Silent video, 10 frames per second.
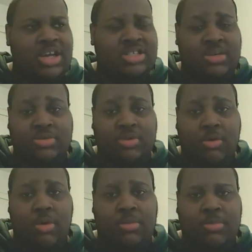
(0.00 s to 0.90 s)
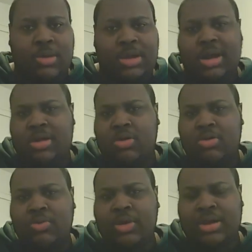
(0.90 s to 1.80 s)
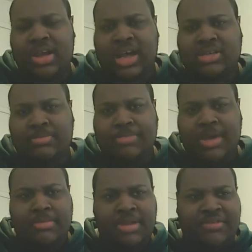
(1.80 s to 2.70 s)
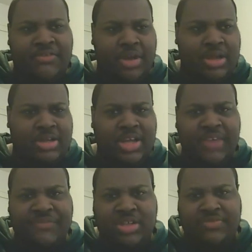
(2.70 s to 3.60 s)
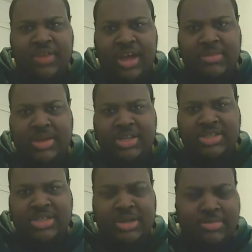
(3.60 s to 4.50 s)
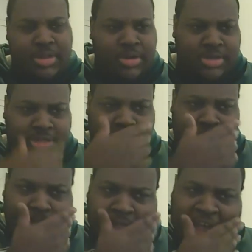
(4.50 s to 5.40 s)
That shit was horrible, man. I know New England got some motherfucking defensive linemen and shit up there and stuff.